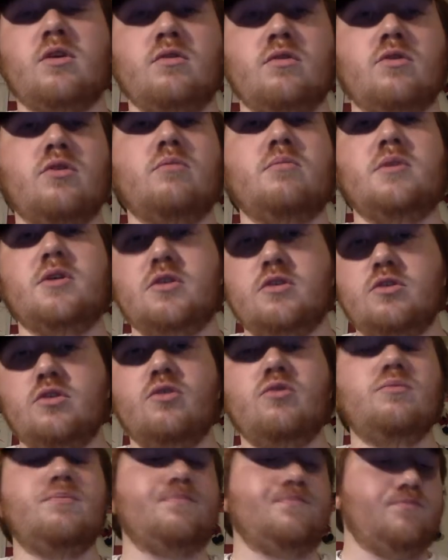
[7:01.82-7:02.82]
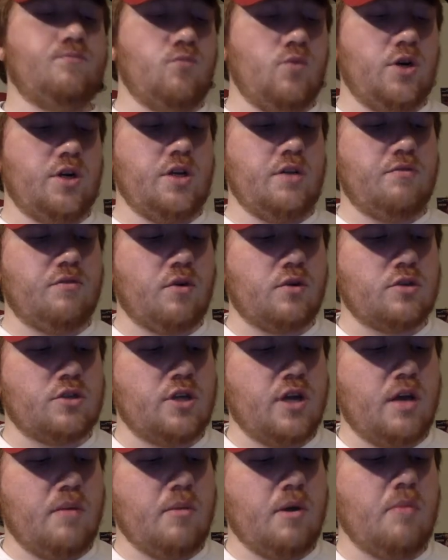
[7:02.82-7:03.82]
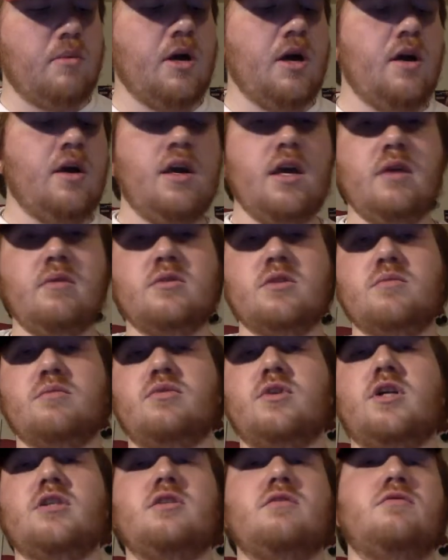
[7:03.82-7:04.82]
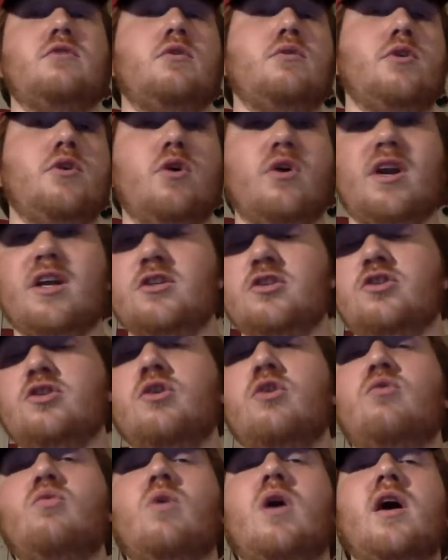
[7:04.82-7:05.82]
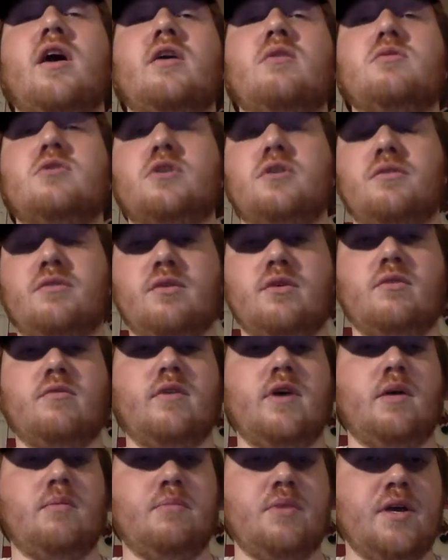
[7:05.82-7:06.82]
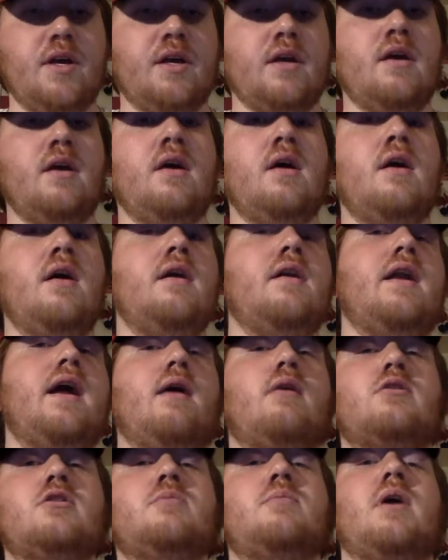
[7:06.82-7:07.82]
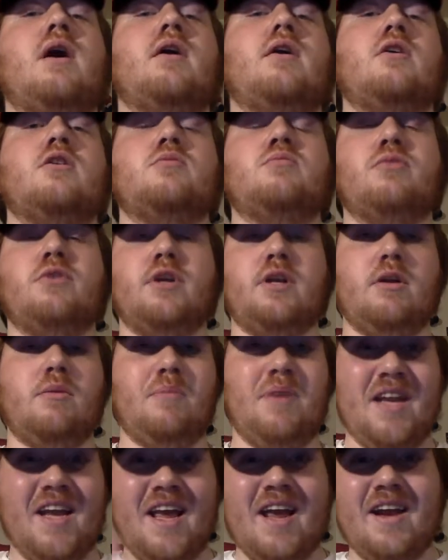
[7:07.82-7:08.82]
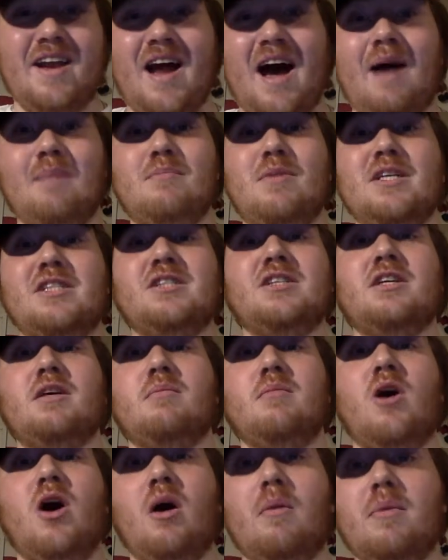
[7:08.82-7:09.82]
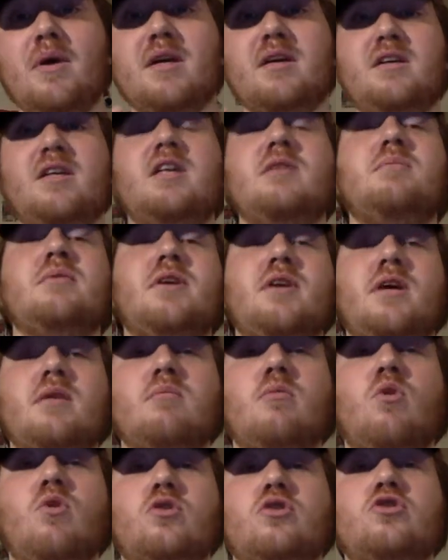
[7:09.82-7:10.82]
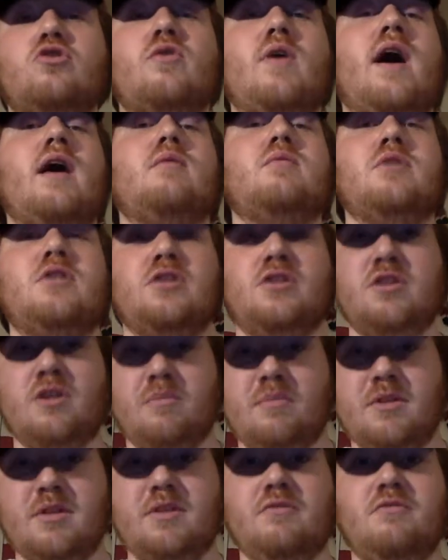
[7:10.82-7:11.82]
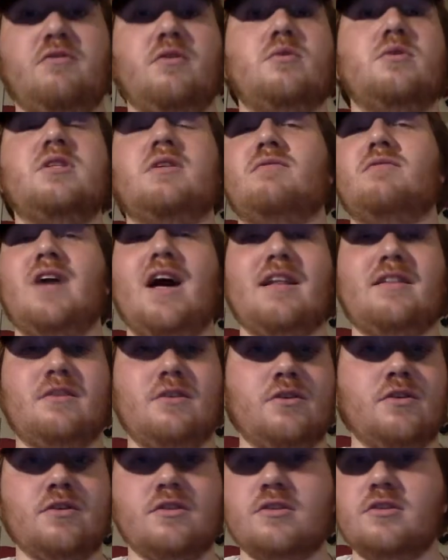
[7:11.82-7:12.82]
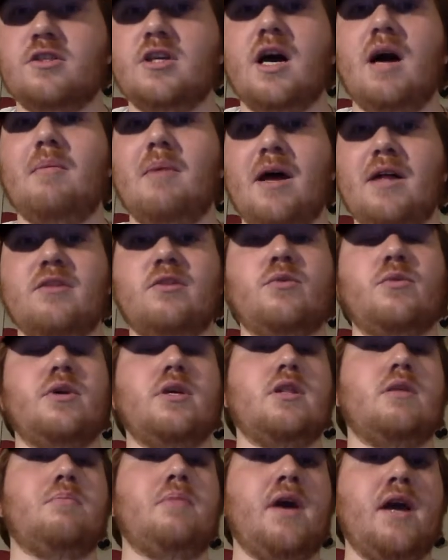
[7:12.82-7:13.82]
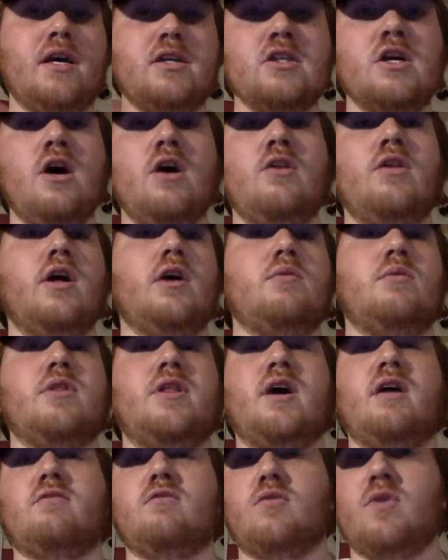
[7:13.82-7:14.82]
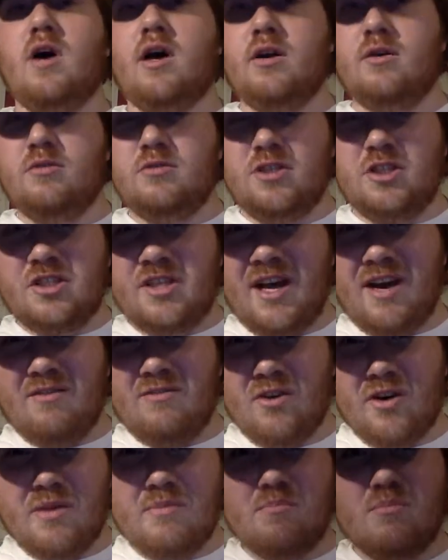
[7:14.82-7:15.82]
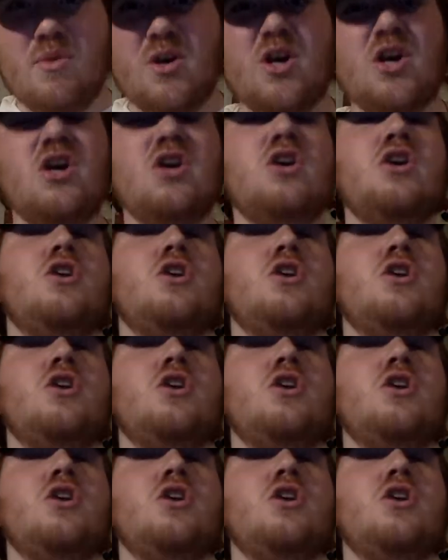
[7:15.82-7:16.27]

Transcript: a little bit too. When he first came up, he was impressive early on and showed why he was a third round pick. Now it's about us bringing him in and not messing him up and keeping him on track, which is something the Phillies have not done a good job at doing in the past, like with Alvarado, who just had a very meh